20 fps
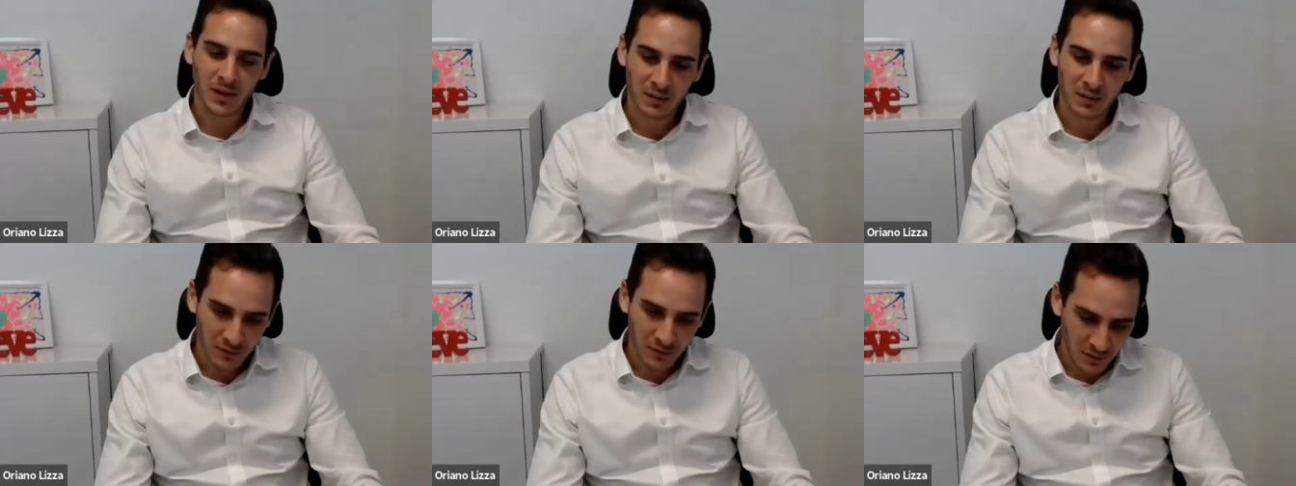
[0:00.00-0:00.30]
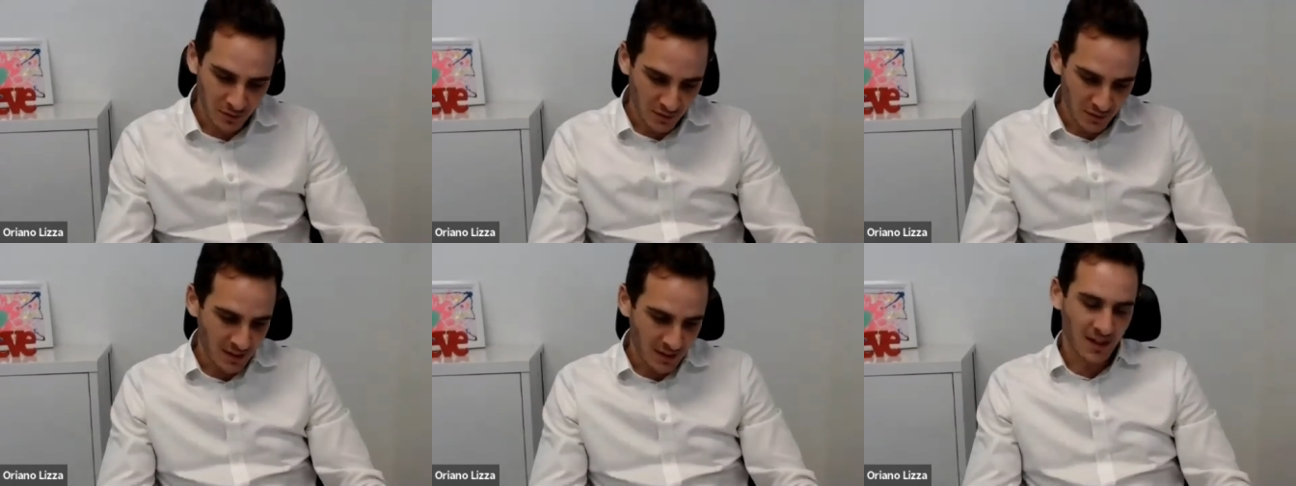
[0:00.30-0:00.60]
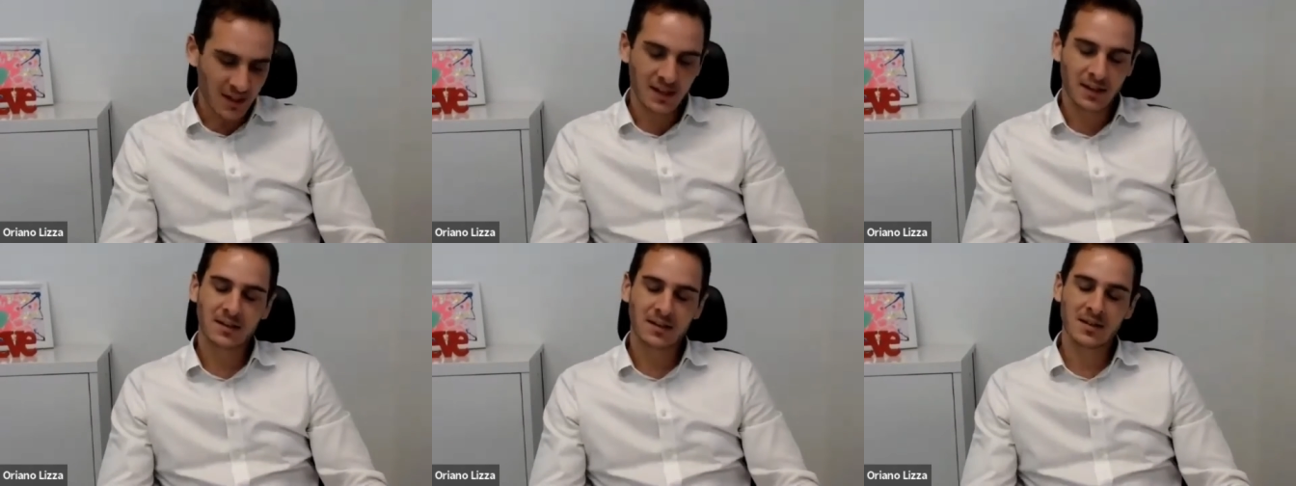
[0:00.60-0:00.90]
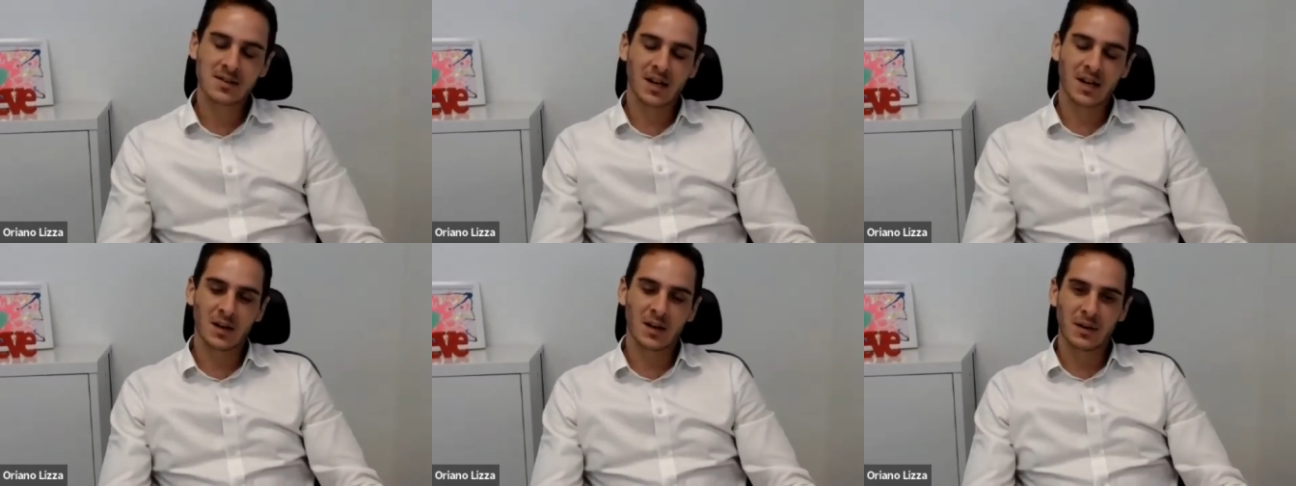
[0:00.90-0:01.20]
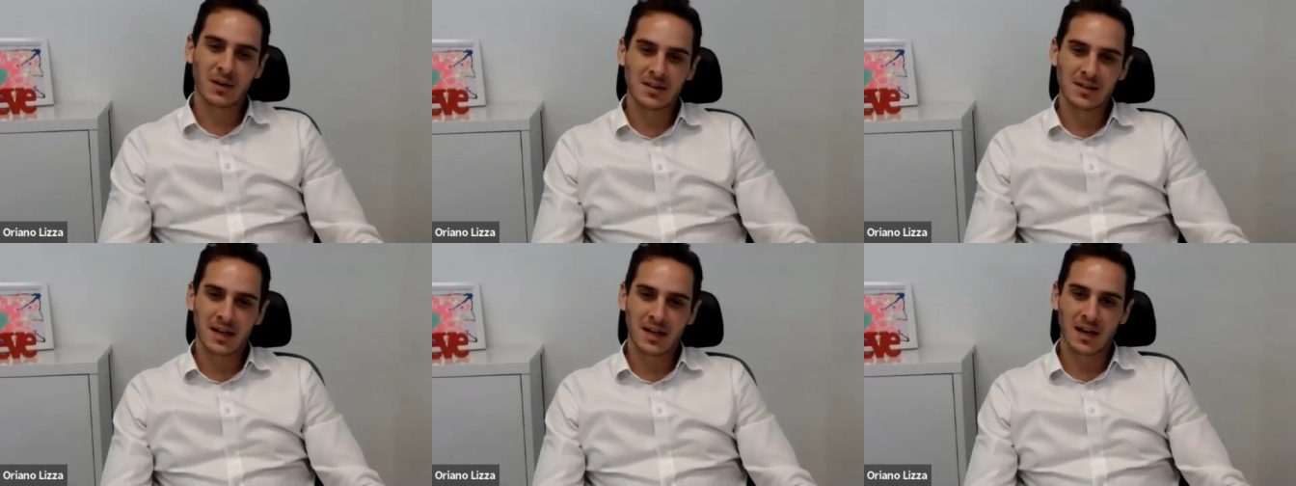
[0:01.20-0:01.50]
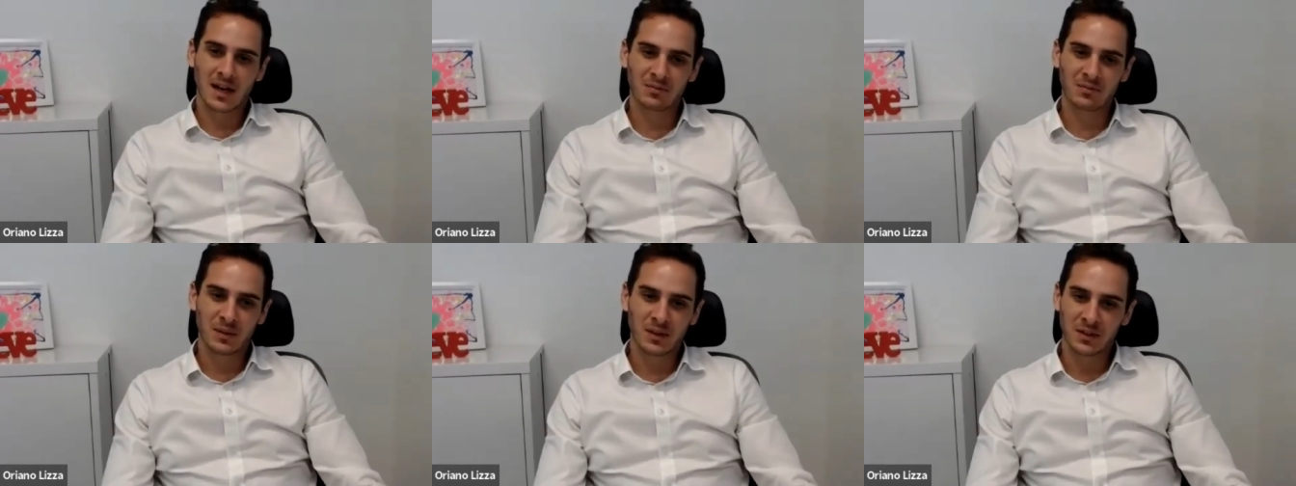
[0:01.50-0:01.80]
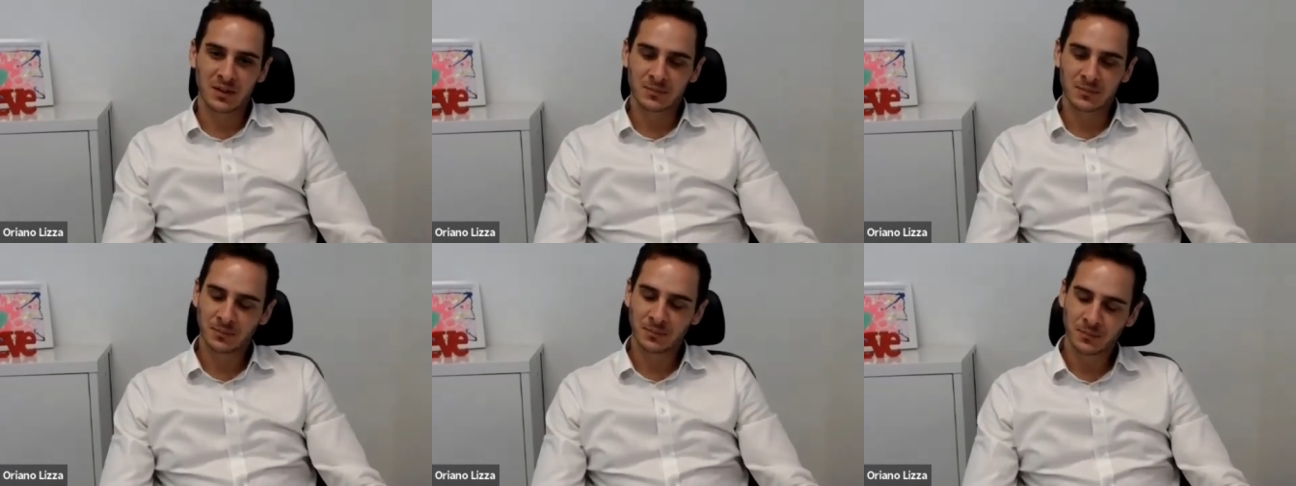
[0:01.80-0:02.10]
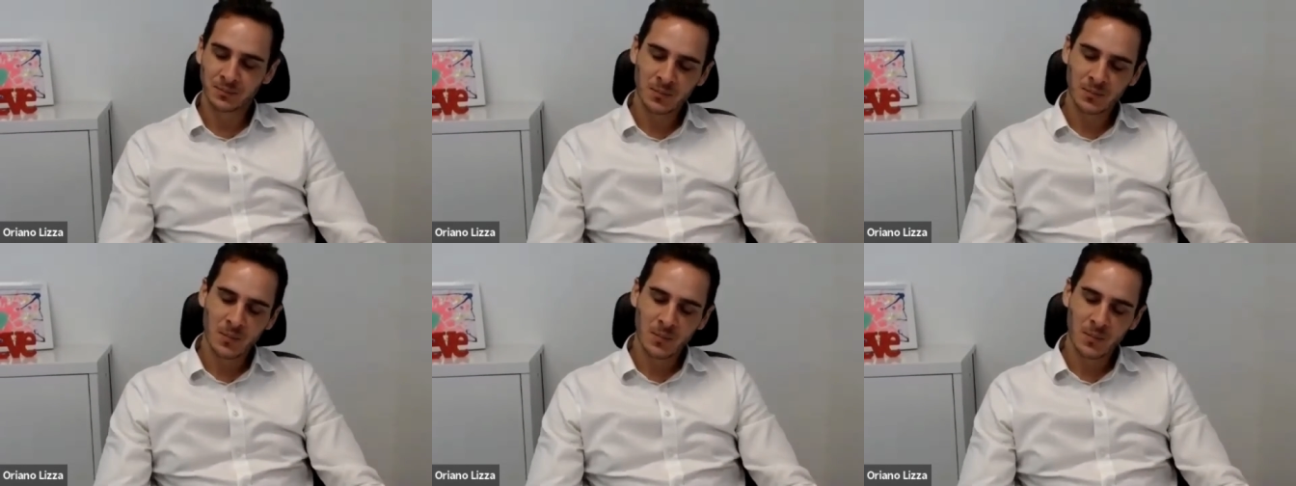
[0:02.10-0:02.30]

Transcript: Brian, for taking the time out to have me on.